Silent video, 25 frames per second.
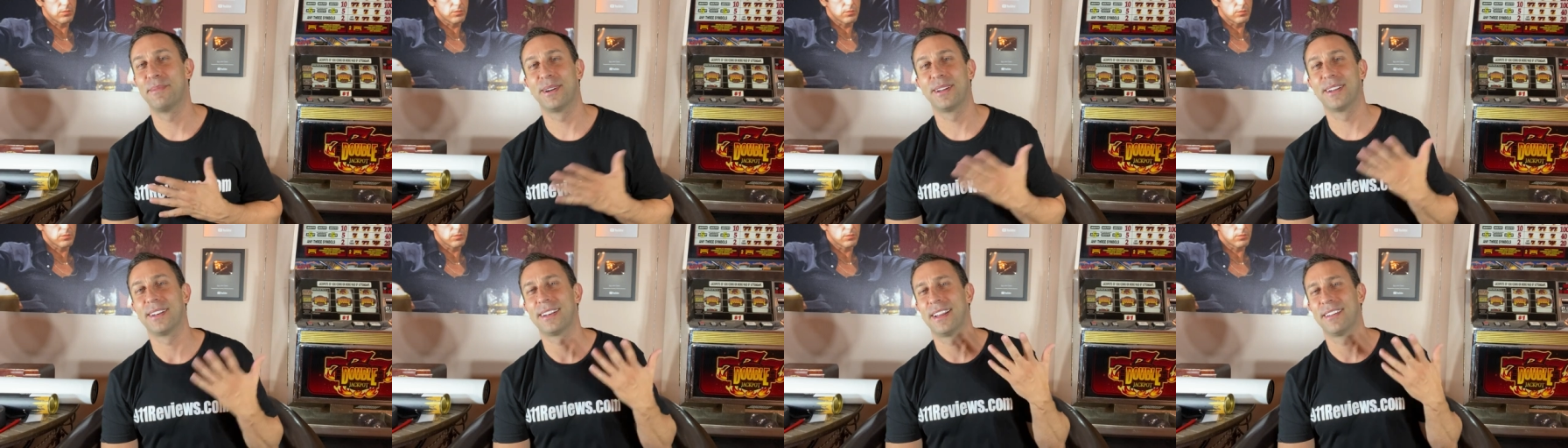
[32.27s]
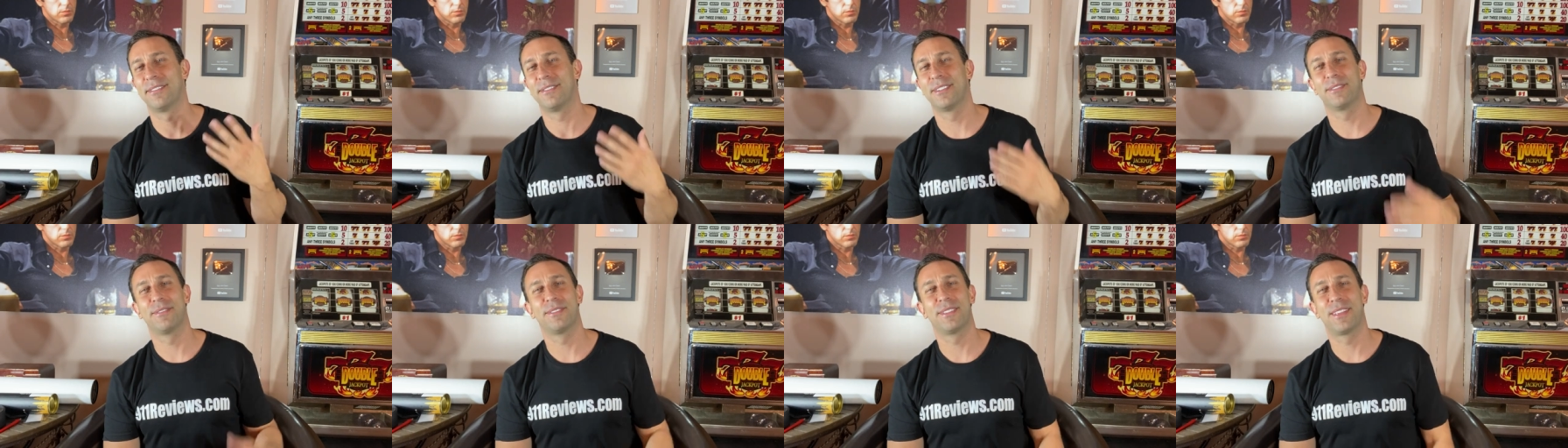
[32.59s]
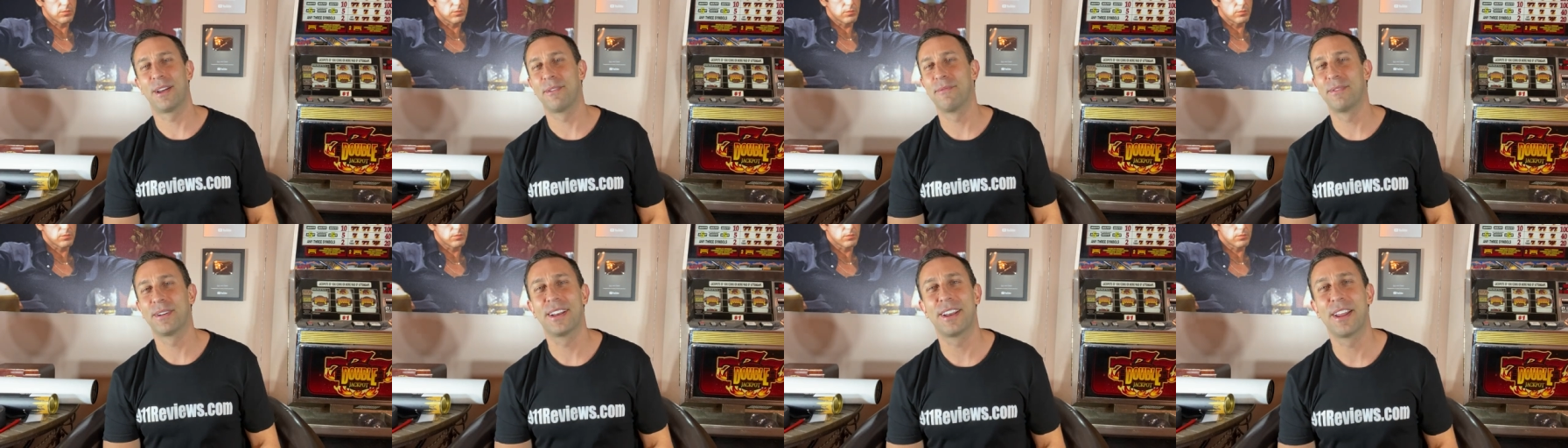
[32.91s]

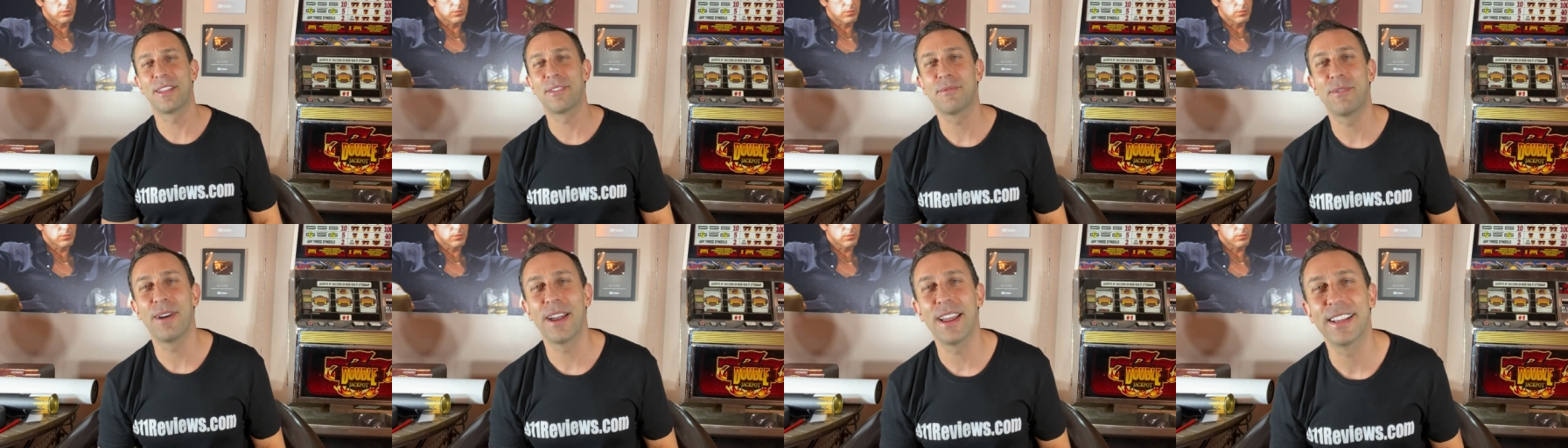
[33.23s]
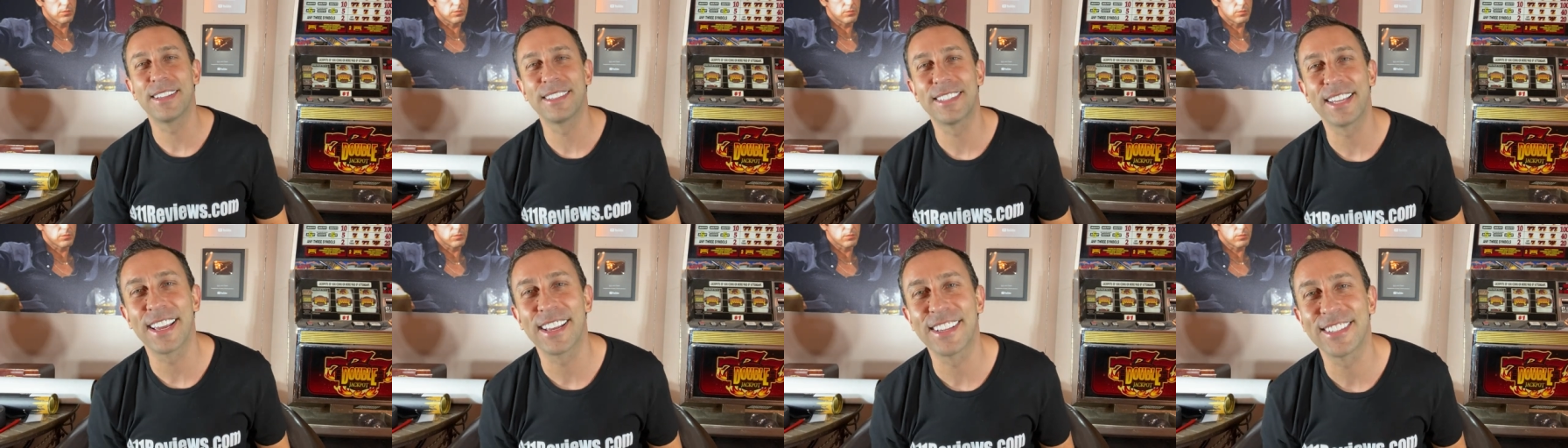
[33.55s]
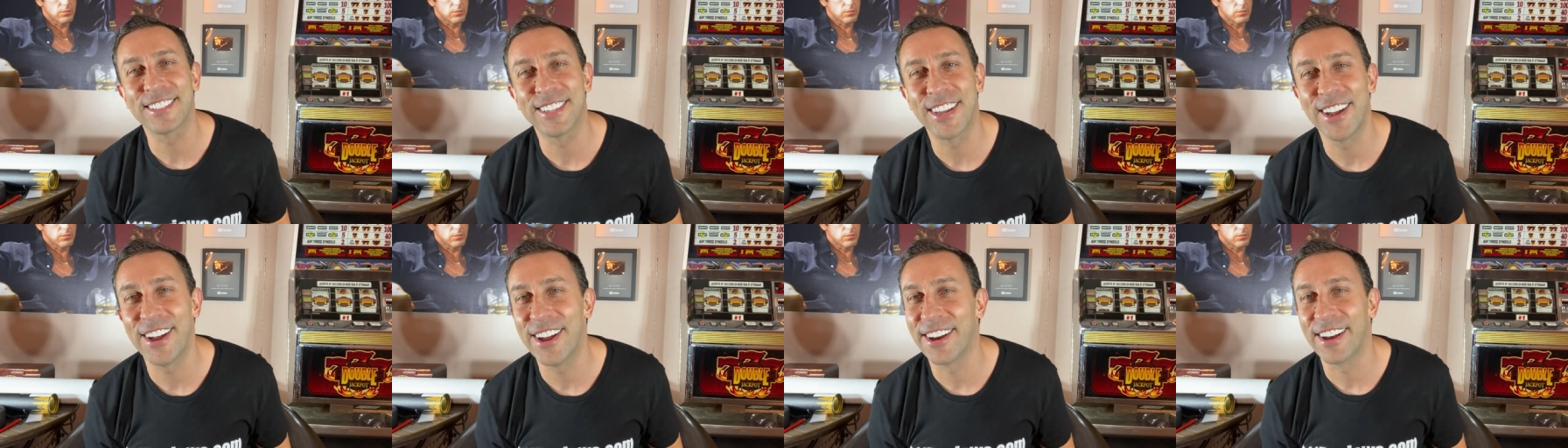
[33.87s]
but I went another way and sang a
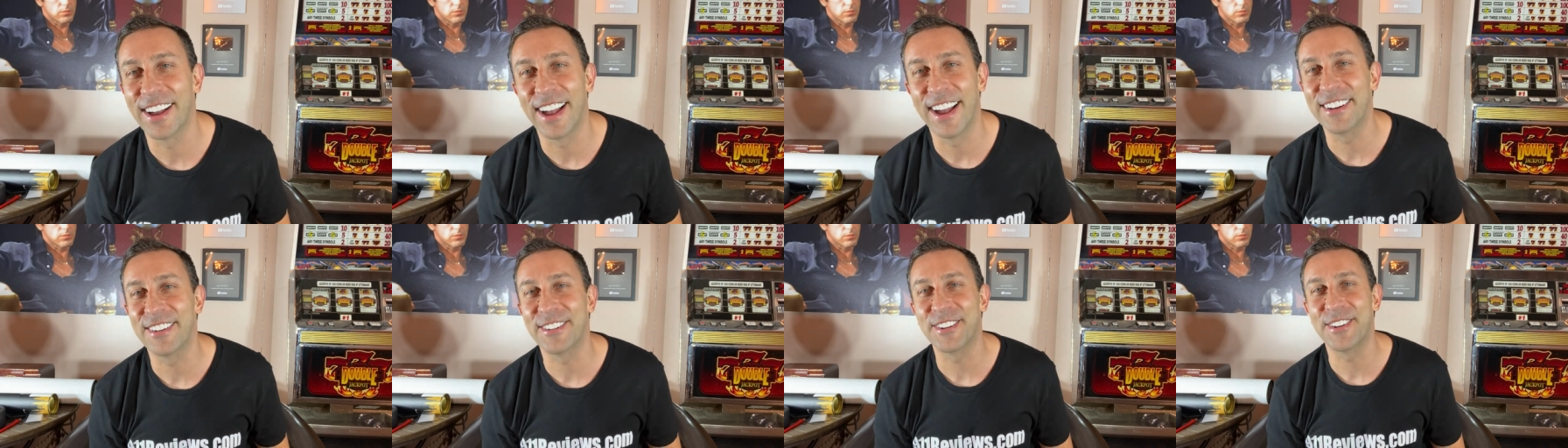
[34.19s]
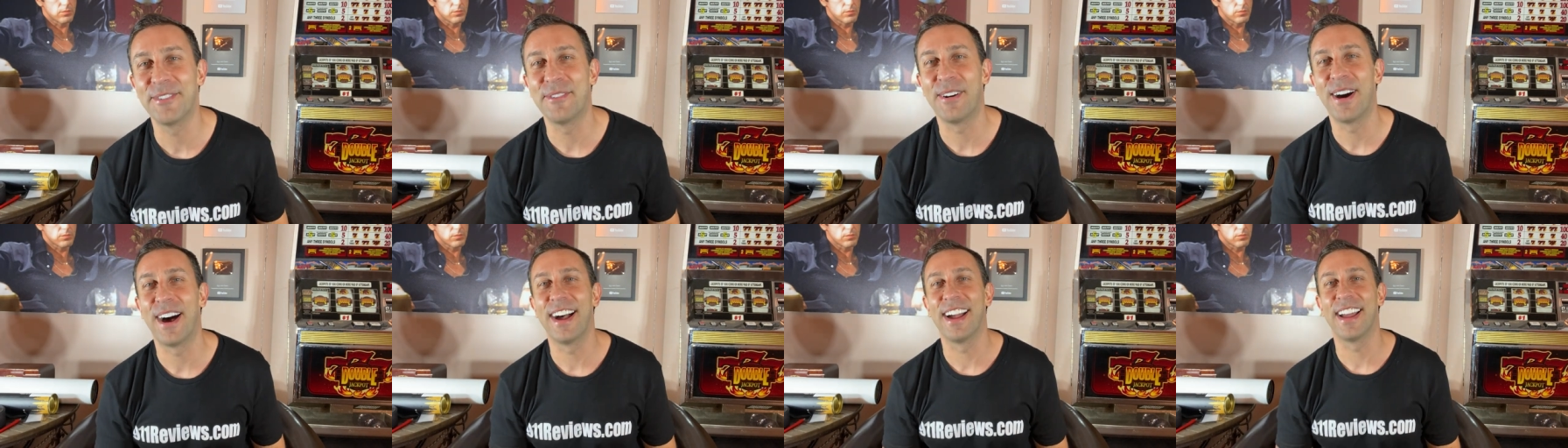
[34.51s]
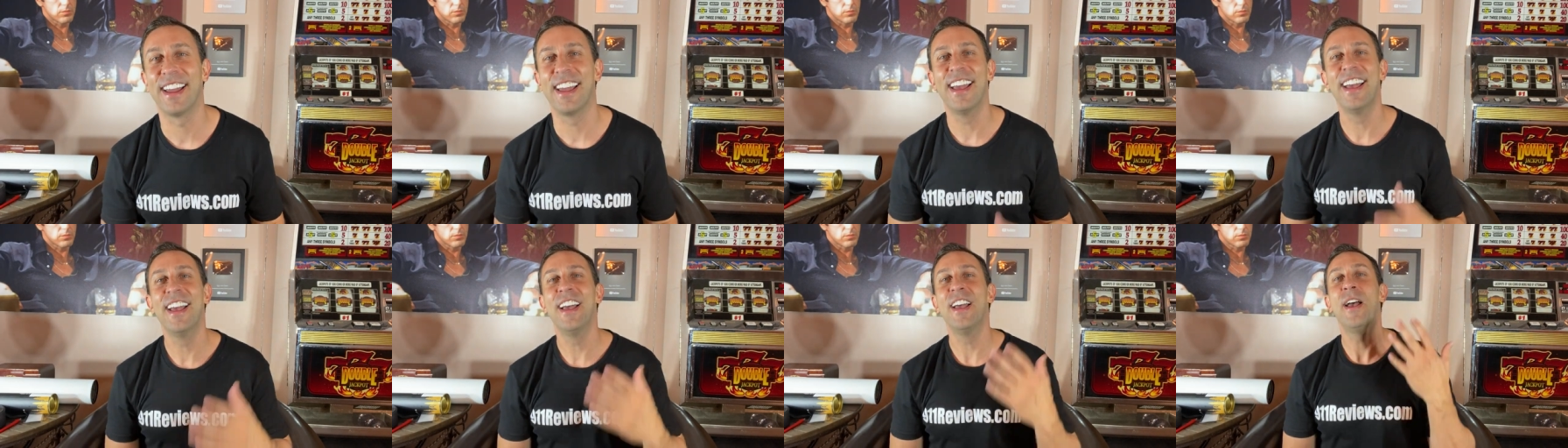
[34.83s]
song. I don't know
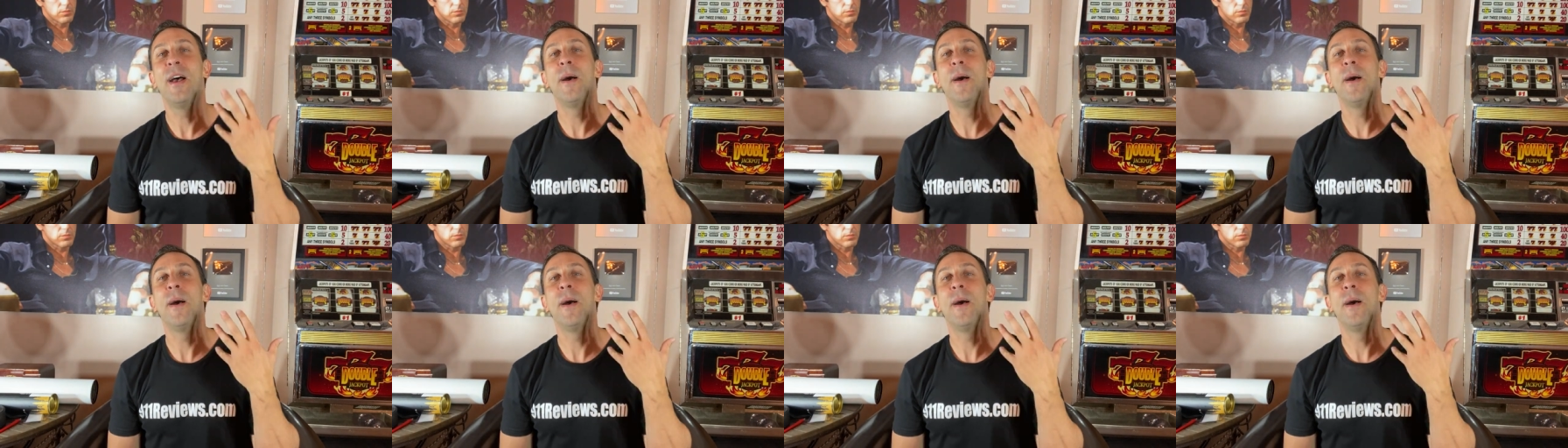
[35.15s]
why.